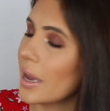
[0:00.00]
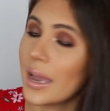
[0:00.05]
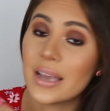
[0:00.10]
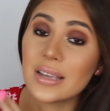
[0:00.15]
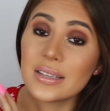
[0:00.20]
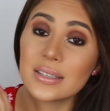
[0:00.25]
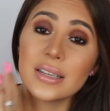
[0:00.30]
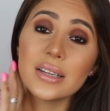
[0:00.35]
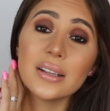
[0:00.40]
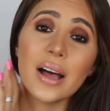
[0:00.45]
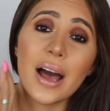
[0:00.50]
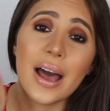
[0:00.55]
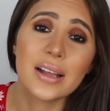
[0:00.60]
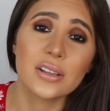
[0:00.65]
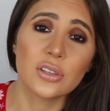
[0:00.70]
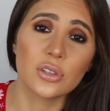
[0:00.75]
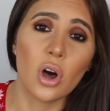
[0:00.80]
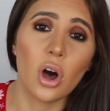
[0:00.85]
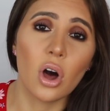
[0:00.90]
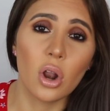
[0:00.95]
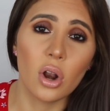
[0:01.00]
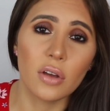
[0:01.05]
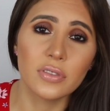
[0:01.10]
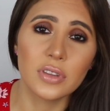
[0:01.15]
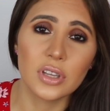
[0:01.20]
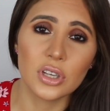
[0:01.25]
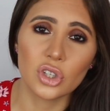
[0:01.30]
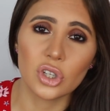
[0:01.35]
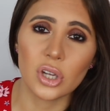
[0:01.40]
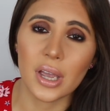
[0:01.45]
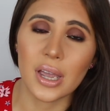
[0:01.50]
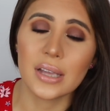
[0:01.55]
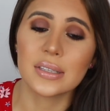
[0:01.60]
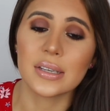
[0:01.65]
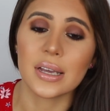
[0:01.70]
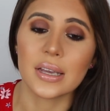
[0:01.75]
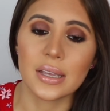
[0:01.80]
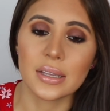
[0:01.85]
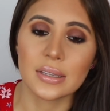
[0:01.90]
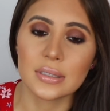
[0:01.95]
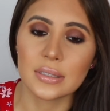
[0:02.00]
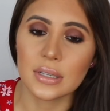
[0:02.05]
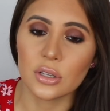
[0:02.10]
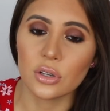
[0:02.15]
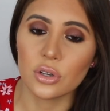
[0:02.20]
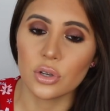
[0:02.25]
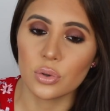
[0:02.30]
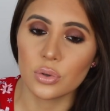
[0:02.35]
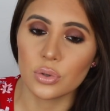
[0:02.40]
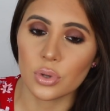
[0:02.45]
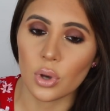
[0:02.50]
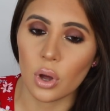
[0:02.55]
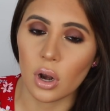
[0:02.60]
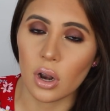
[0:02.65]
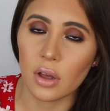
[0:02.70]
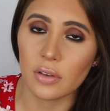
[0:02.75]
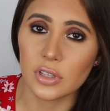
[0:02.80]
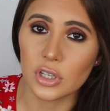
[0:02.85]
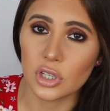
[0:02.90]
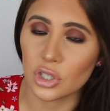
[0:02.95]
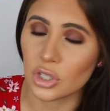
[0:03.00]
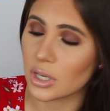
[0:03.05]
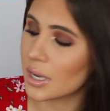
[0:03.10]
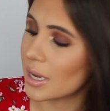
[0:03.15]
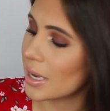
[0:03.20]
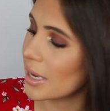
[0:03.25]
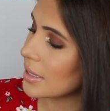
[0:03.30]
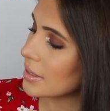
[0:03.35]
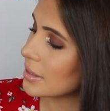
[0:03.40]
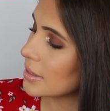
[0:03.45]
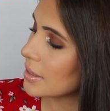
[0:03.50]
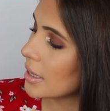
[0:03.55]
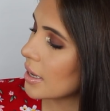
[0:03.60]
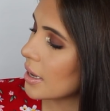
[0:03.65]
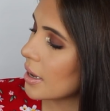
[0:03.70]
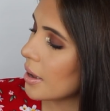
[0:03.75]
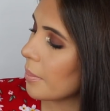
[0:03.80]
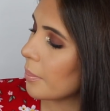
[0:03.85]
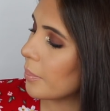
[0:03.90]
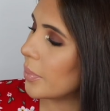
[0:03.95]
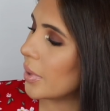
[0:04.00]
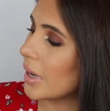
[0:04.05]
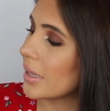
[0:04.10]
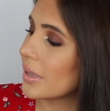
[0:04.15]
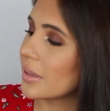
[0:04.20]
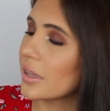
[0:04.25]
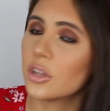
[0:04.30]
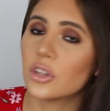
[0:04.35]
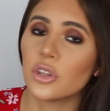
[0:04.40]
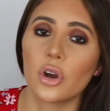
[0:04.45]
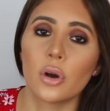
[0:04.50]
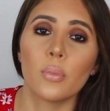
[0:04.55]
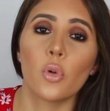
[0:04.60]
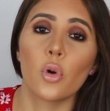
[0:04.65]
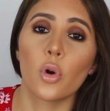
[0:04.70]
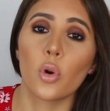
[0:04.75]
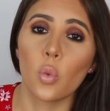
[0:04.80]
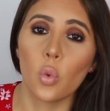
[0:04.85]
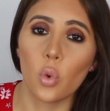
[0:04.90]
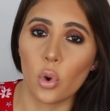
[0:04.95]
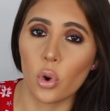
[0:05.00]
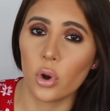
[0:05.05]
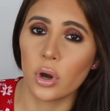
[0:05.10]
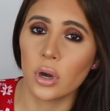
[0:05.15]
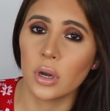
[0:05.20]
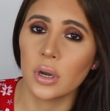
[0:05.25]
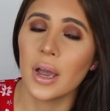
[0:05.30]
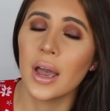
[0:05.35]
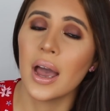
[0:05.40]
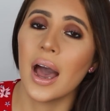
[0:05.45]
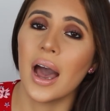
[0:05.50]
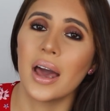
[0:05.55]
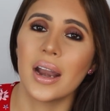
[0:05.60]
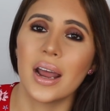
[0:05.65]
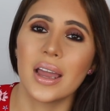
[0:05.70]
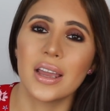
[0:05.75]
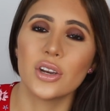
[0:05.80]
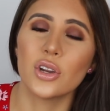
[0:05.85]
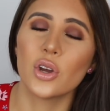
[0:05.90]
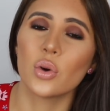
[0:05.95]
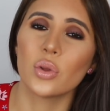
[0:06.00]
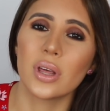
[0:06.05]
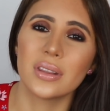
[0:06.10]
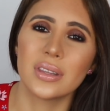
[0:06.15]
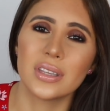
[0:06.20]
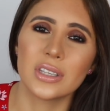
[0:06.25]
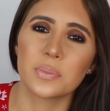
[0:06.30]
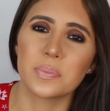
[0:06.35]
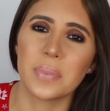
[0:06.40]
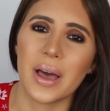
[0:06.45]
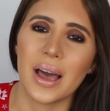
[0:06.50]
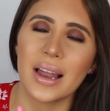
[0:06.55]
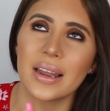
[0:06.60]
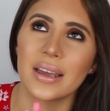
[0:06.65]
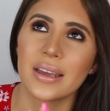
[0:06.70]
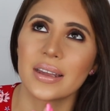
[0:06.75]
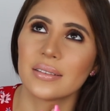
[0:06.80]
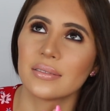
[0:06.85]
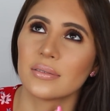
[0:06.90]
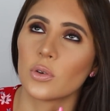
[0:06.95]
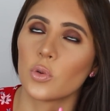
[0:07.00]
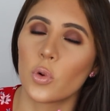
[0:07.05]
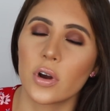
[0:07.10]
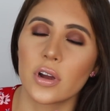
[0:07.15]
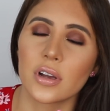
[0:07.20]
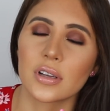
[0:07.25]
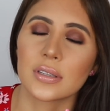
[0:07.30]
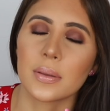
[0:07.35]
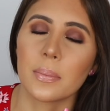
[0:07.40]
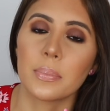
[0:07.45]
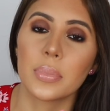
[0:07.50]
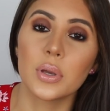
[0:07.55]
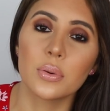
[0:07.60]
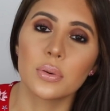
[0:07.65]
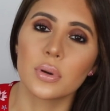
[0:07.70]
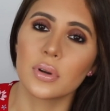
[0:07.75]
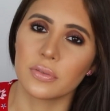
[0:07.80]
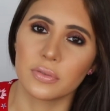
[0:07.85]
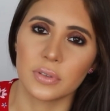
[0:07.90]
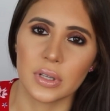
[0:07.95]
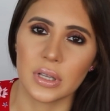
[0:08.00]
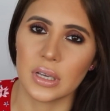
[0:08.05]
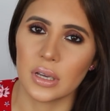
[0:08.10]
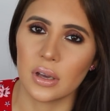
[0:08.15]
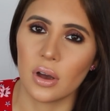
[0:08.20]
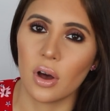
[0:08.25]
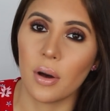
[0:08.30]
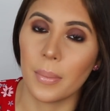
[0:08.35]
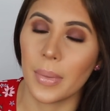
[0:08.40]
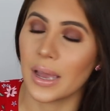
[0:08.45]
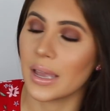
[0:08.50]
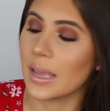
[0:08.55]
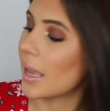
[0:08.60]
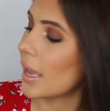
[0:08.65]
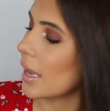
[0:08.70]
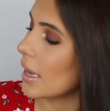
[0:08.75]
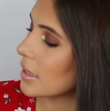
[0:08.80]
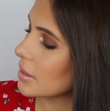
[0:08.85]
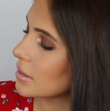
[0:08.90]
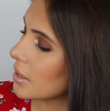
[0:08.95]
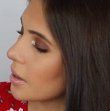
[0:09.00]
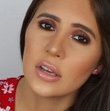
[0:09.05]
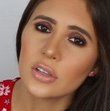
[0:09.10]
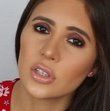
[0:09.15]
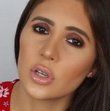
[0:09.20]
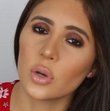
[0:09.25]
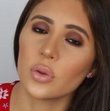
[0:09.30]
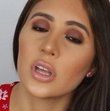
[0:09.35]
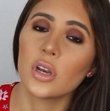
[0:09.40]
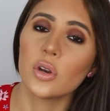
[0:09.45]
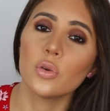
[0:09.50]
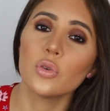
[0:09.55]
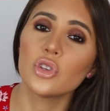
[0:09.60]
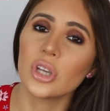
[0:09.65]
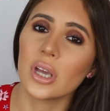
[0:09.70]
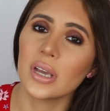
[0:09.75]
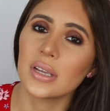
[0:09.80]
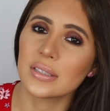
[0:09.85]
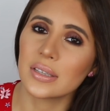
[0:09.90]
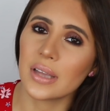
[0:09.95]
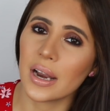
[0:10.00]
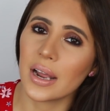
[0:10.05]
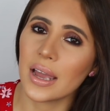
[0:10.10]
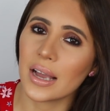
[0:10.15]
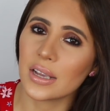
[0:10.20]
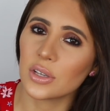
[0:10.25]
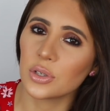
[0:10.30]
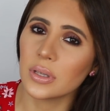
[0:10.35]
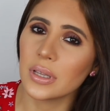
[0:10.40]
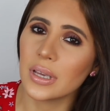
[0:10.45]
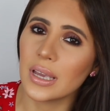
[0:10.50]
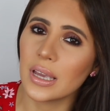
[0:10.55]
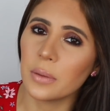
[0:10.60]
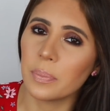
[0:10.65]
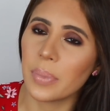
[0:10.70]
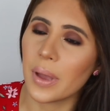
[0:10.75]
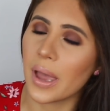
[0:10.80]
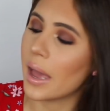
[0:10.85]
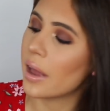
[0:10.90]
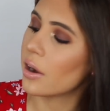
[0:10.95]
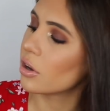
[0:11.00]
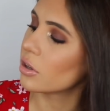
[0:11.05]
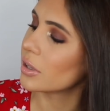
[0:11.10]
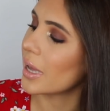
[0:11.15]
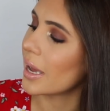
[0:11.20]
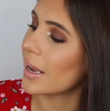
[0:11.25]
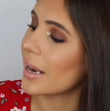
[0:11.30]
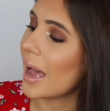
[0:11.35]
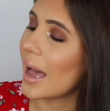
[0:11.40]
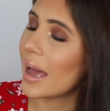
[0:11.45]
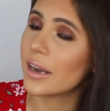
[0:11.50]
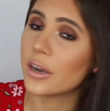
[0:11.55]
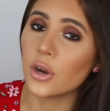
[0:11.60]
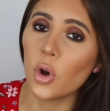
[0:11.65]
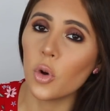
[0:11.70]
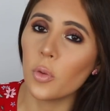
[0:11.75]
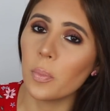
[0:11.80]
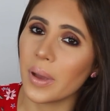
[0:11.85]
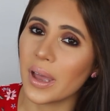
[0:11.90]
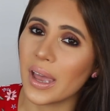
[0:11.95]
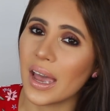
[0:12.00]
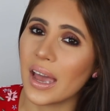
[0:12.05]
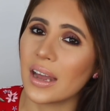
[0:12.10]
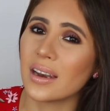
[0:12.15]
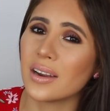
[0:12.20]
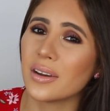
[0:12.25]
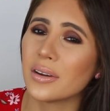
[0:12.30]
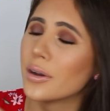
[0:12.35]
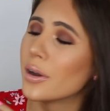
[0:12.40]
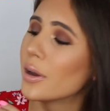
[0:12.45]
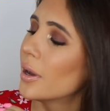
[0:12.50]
It still has all of the shades. I can still use all of the shades, but they're more worn. And I know that this palette works beautifully on my kit. So the new shades that I actually hit pan on that had no pan